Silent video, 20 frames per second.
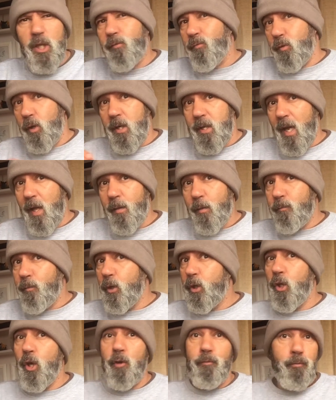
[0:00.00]
for another
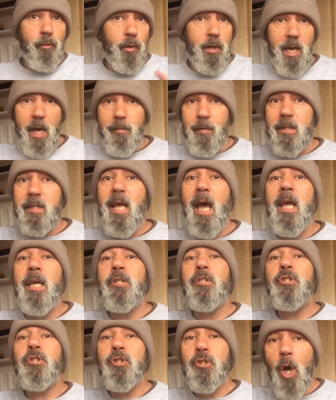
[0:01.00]
video for another day.
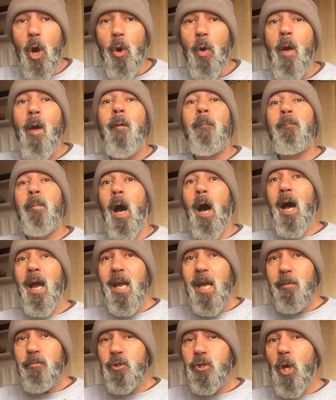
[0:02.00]
So, I
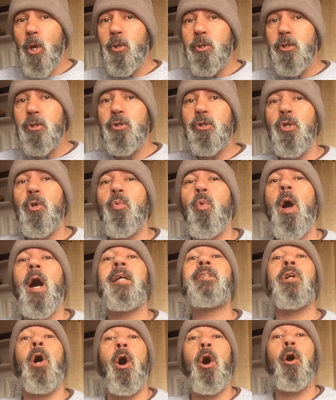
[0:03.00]
have chosen to
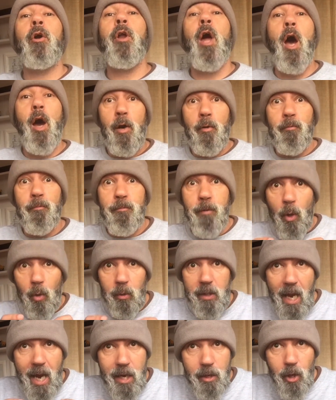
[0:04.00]
write on
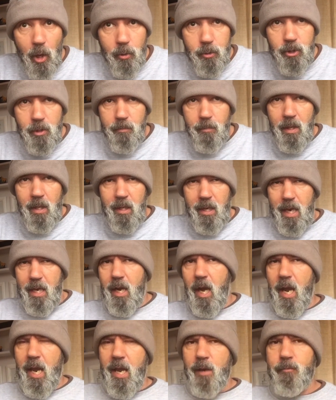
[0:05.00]
volcanoes, and
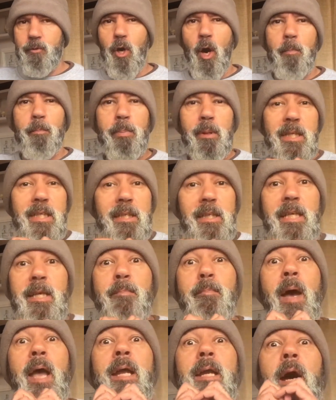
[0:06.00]
I have completely
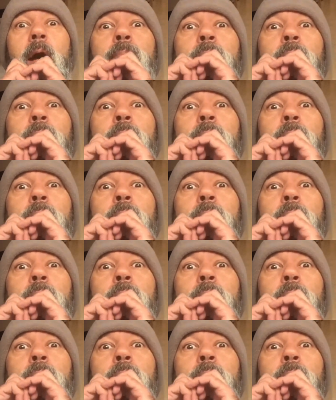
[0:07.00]
made up